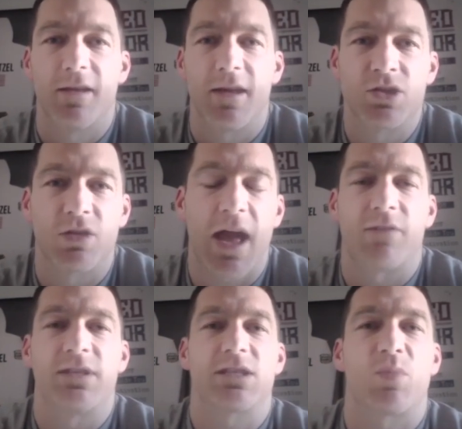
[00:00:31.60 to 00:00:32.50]
It's your lack
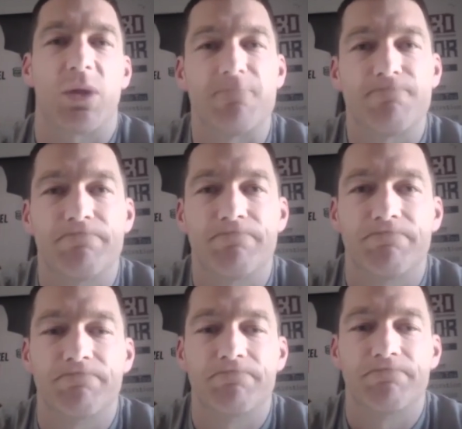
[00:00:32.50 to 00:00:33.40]
of discipline
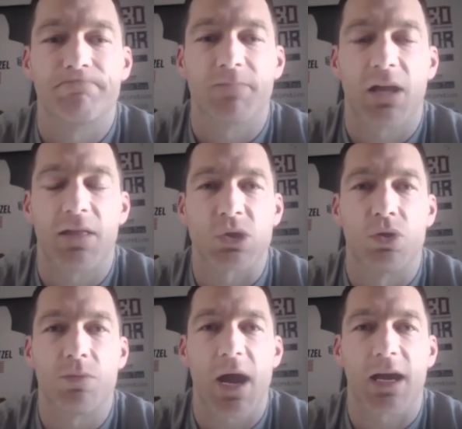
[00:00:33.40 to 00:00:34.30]
that's
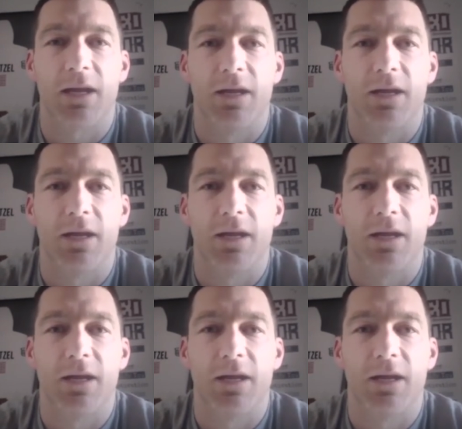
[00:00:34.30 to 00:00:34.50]
holding you back.